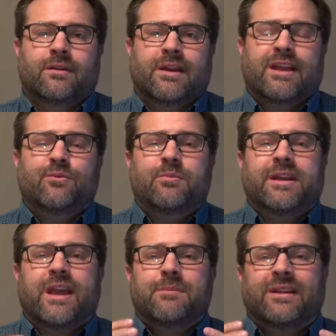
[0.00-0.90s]
He
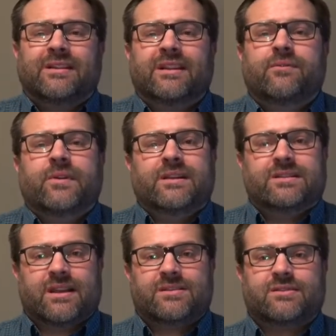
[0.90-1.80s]
became a living
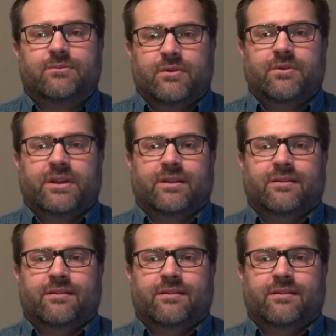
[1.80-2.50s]
testimony